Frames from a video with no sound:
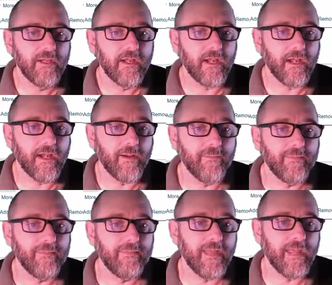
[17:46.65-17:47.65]

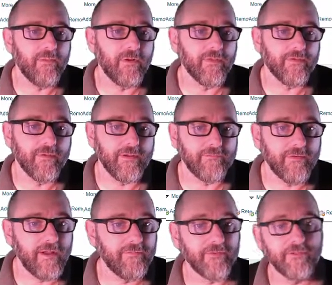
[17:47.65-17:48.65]
A1 through
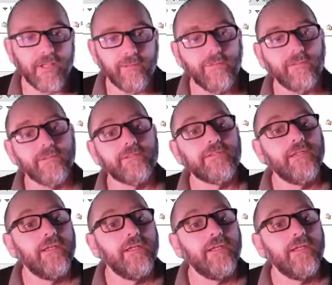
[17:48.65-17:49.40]
A5 are doubles.